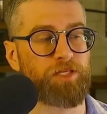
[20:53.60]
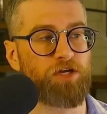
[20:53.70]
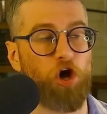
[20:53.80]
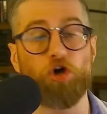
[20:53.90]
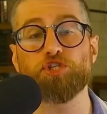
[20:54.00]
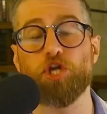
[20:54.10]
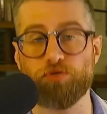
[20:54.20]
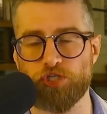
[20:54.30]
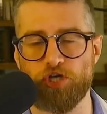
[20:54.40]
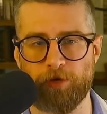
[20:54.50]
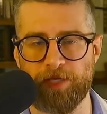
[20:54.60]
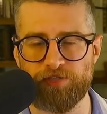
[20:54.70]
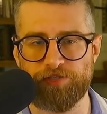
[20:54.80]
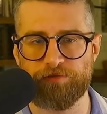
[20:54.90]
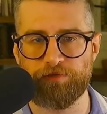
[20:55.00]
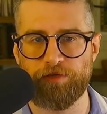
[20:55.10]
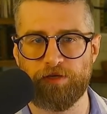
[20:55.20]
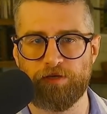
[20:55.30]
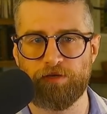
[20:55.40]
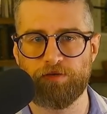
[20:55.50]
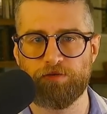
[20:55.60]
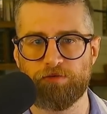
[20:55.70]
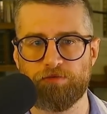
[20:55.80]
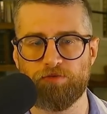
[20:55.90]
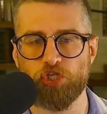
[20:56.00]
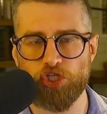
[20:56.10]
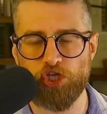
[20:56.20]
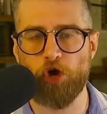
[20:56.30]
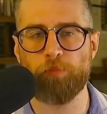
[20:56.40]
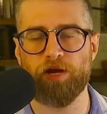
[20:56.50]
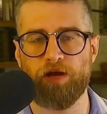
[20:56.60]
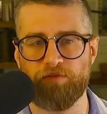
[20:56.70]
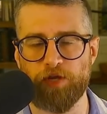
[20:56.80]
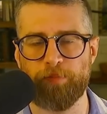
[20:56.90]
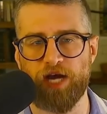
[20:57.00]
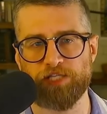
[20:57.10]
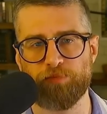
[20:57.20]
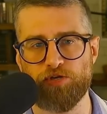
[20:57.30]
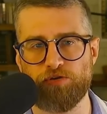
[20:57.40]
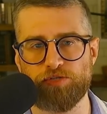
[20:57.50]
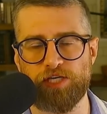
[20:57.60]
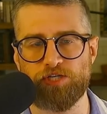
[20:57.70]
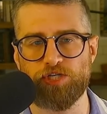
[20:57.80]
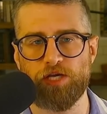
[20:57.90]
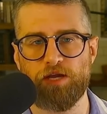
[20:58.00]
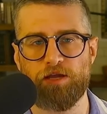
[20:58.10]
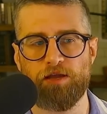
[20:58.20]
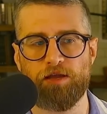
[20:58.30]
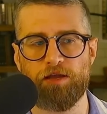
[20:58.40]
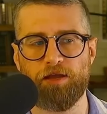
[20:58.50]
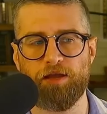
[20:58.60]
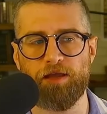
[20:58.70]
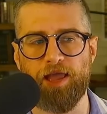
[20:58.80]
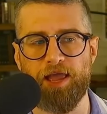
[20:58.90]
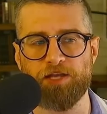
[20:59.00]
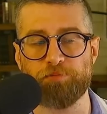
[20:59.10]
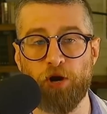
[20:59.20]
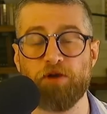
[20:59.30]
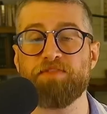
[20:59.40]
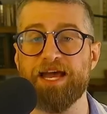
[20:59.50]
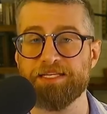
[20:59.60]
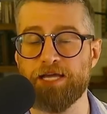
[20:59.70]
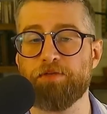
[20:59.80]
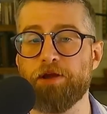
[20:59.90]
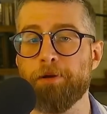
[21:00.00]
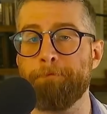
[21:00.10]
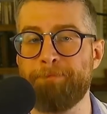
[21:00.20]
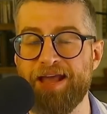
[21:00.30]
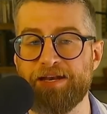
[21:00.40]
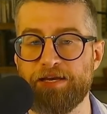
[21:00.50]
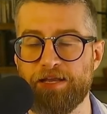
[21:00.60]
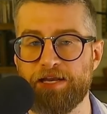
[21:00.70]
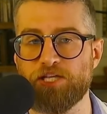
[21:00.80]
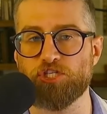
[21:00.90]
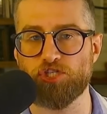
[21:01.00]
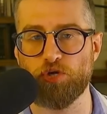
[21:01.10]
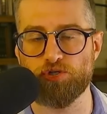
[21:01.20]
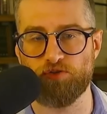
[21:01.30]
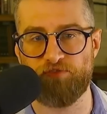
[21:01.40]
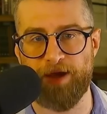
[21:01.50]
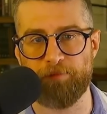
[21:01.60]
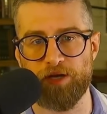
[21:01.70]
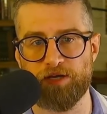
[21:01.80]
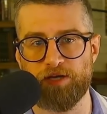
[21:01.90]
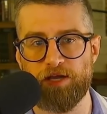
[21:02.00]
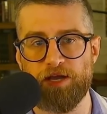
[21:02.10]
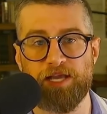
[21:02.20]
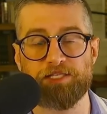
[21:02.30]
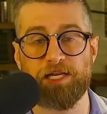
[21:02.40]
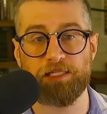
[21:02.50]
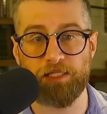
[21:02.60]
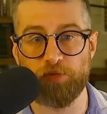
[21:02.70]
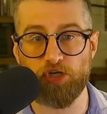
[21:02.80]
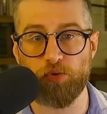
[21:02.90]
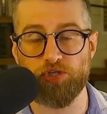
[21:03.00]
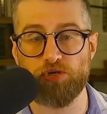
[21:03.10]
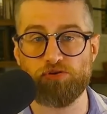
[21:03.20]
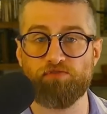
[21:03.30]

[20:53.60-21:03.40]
also determines the scope of their possible usage. And part of that is how they're embedded in a social fabric. Is it a liberatory social